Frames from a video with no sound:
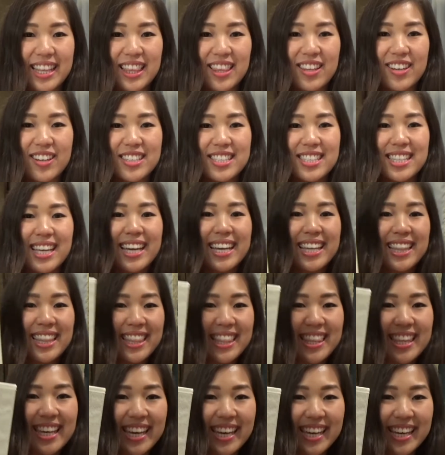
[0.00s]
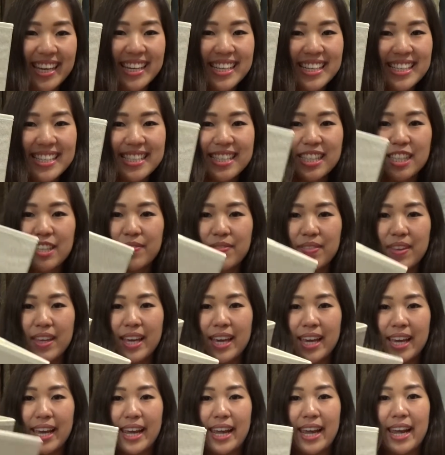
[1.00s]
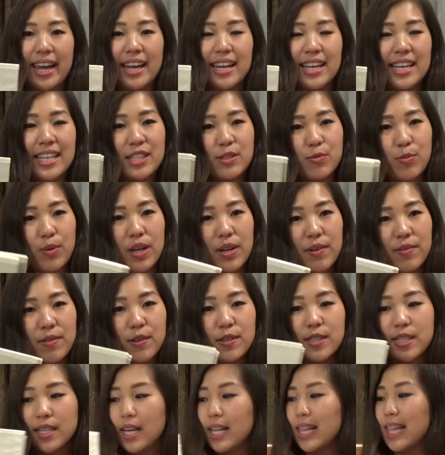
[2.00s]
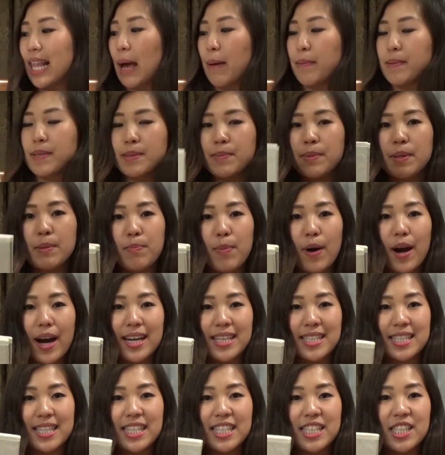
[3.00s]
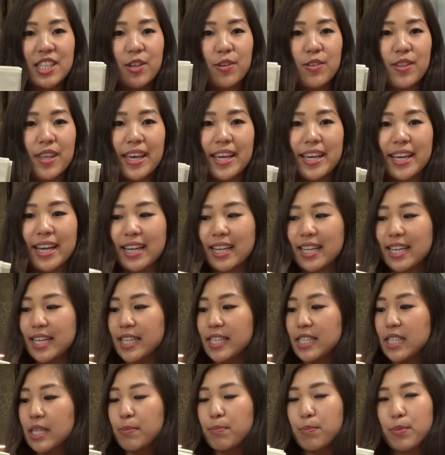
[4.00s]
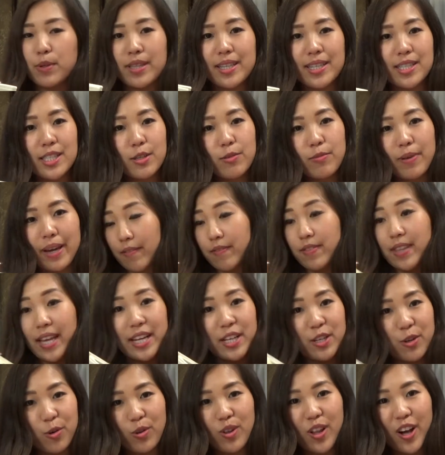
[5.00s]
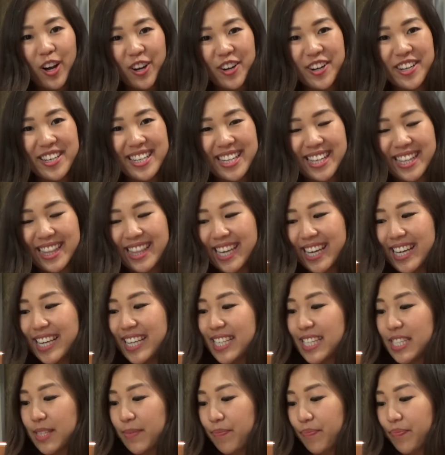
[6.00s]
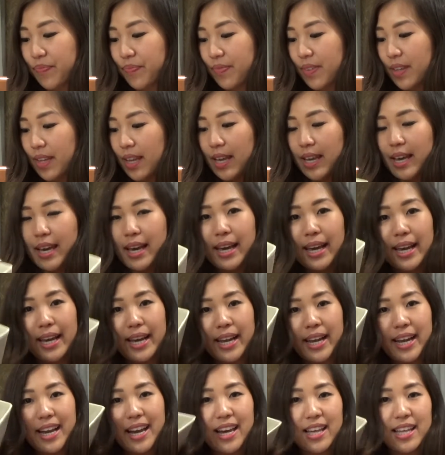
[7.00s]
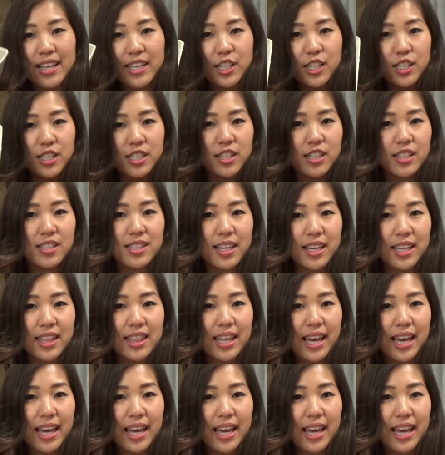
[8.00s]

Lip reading: looks like this, and it's one of those collapsible boxes so they can easily put this away if they no longer need this. And it just looks like